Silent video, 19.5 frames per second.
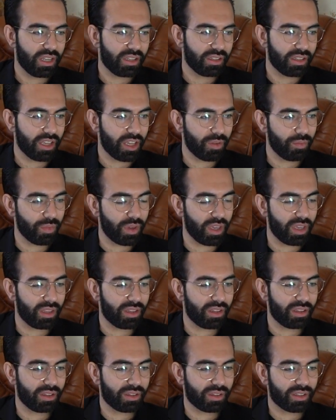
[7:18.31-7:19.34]
they
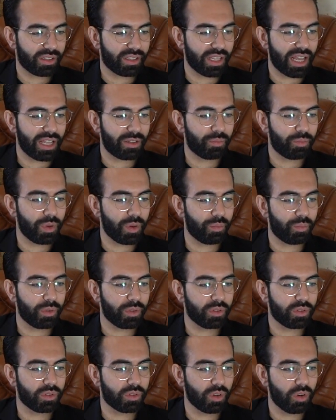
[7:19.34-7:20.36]
made that
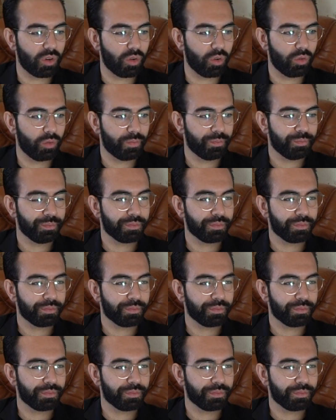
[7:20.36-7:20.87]
people so